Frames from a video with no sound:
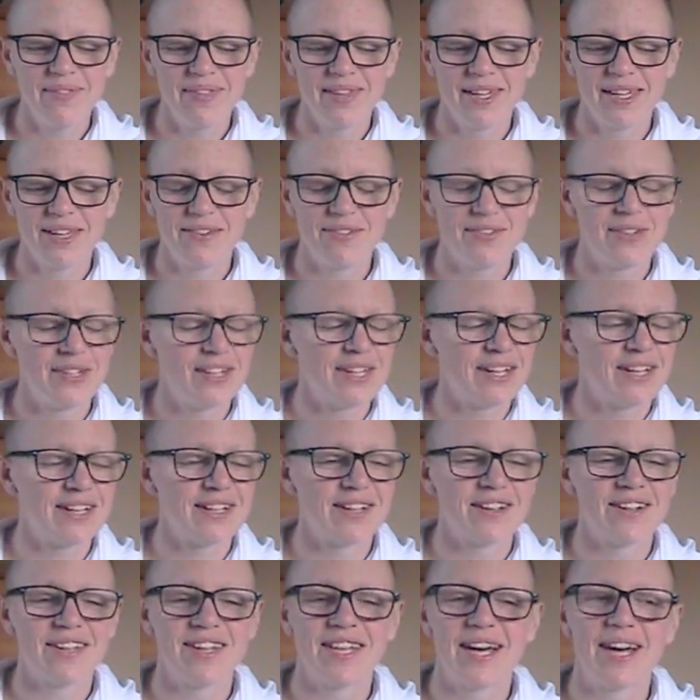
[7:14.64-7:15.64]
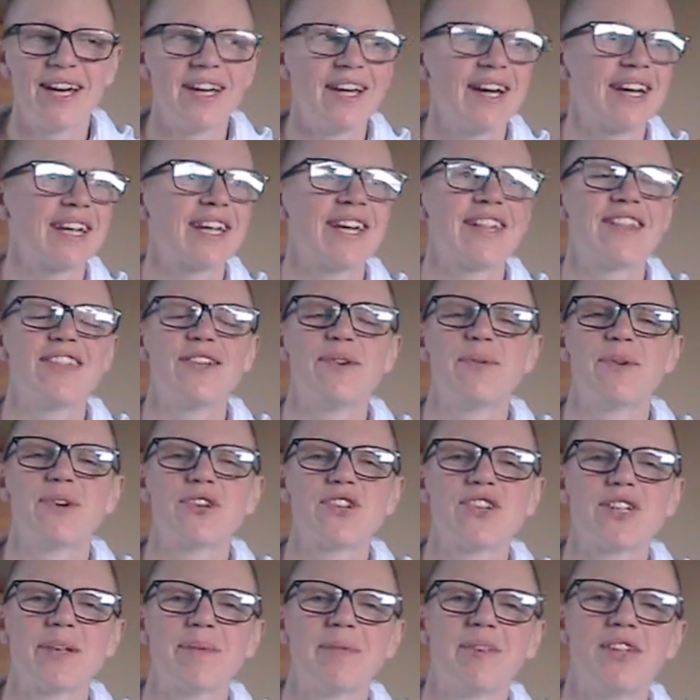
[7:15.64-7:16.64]
If you don't know that, I guess you
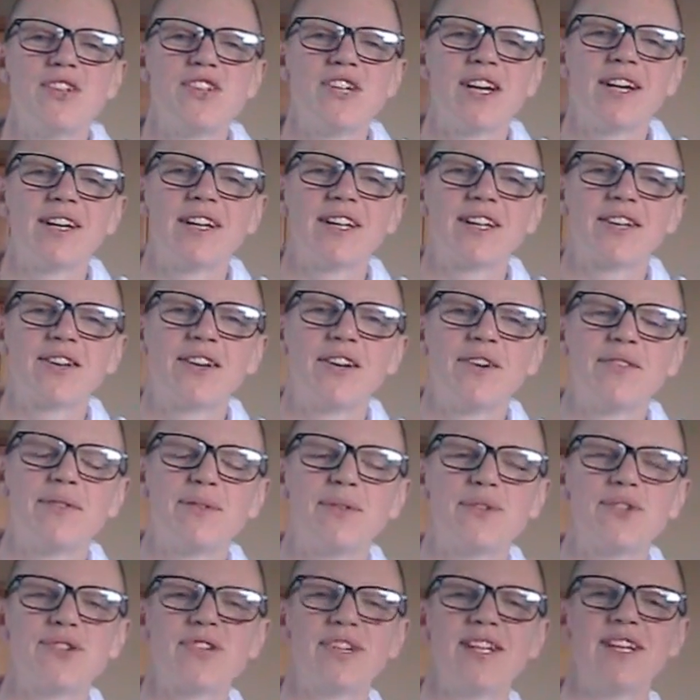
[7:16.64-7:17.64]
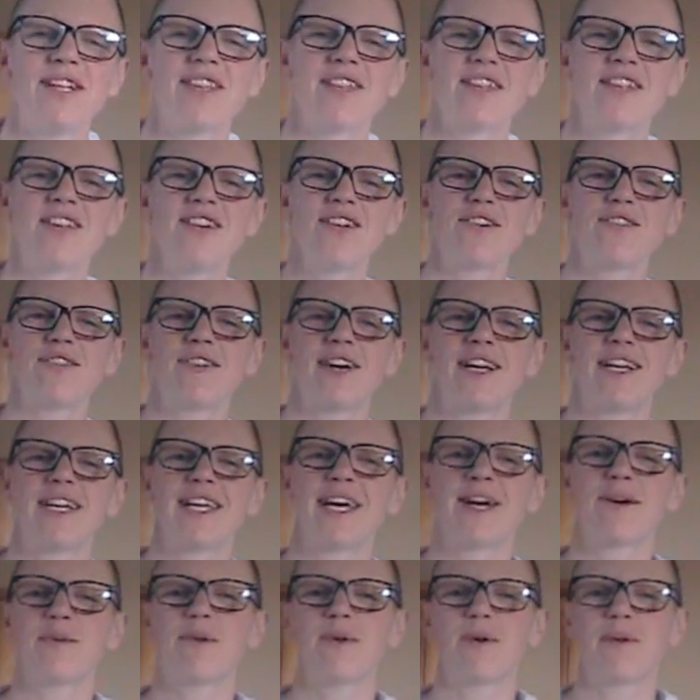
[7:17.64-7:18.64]
watch on the Jhana Grove retreats, and you'll find
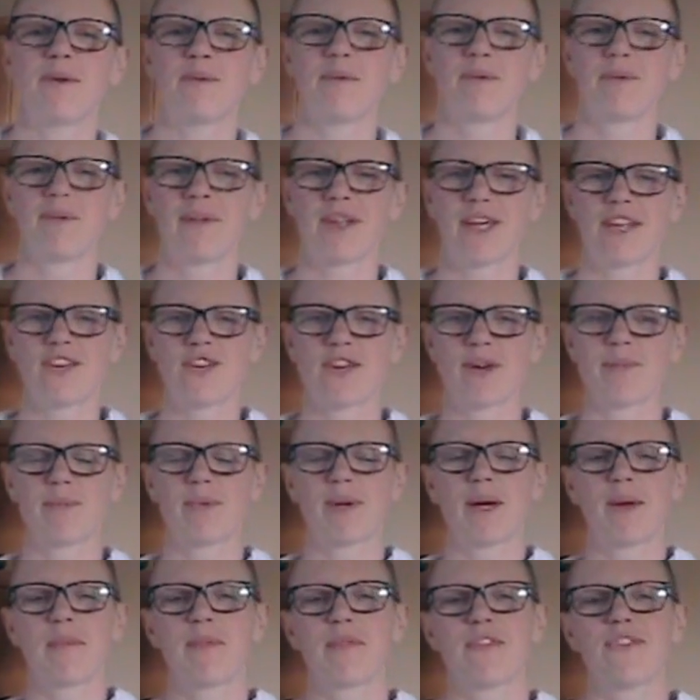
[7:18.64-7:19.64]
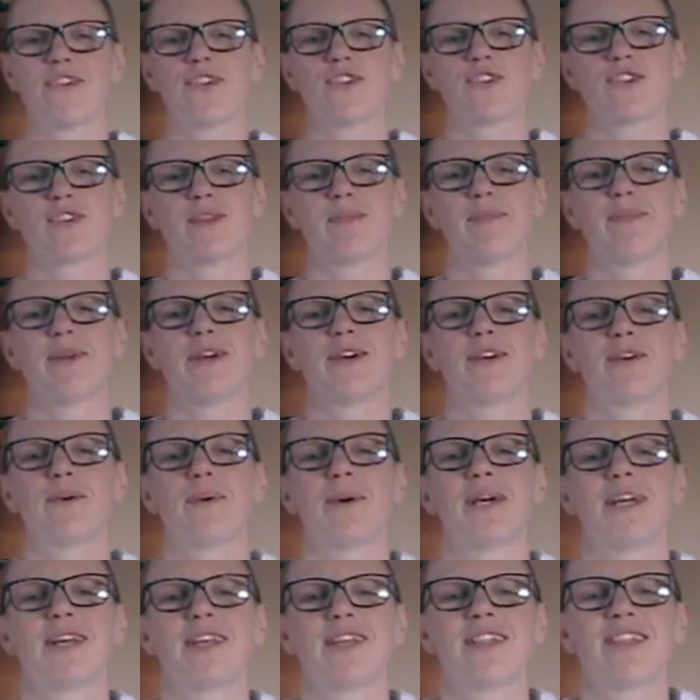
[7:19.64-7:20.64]
out what Ajahn Brahm's version of bear
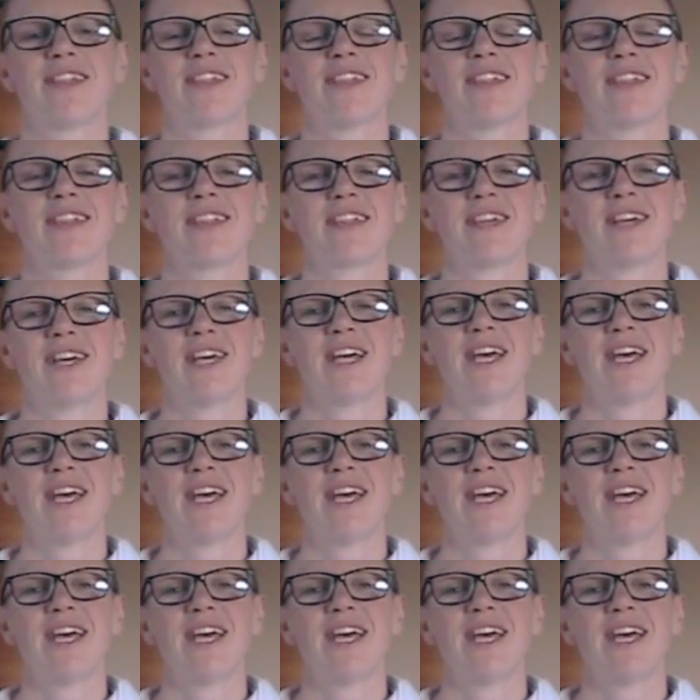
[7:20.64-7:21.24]
awareness is.